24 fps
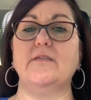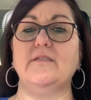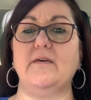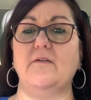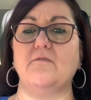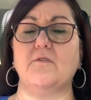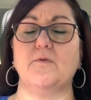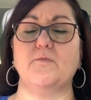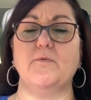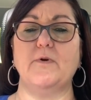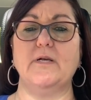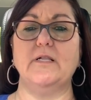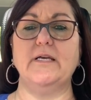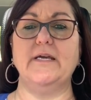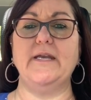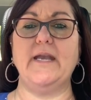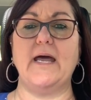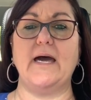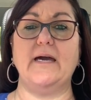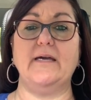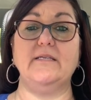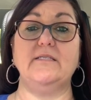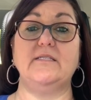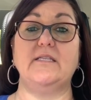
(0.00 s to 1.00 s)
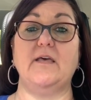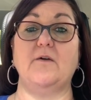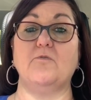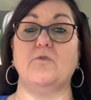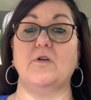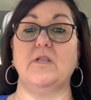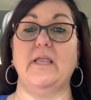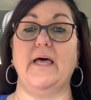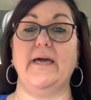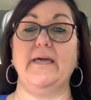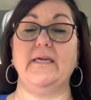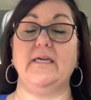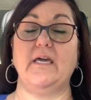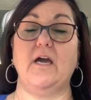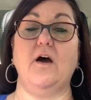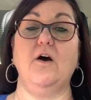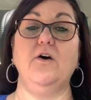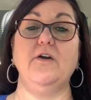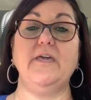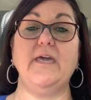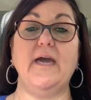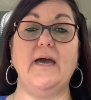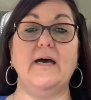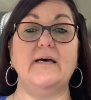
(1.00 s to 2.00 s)
They were really nice. They were like,
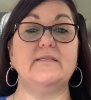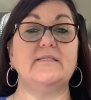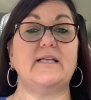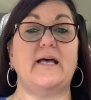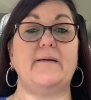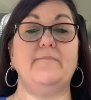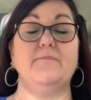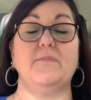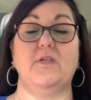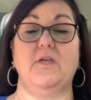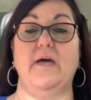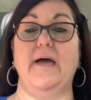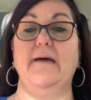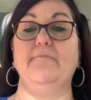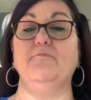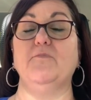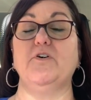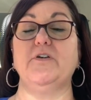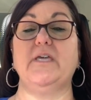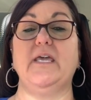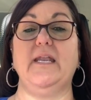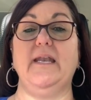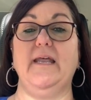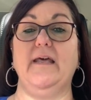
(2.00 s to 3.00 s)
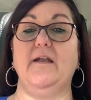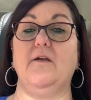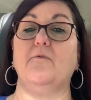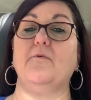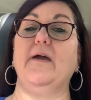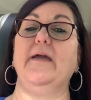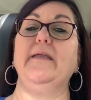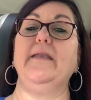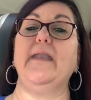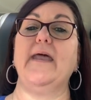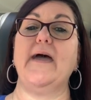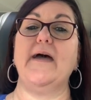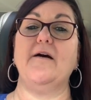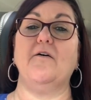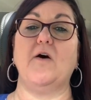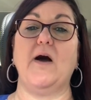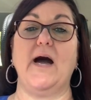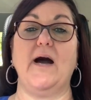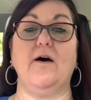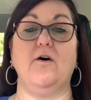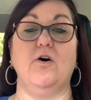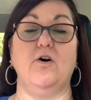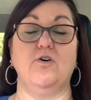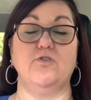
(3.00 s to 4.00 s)
oh yes, I'm looking at it right now.
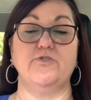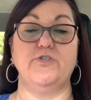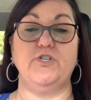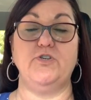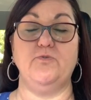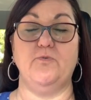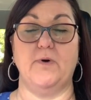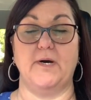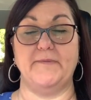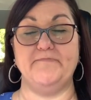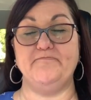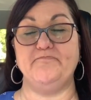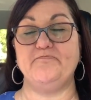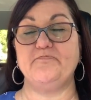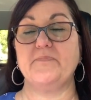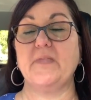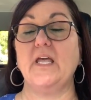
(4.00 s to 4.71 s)
I'll hold you one.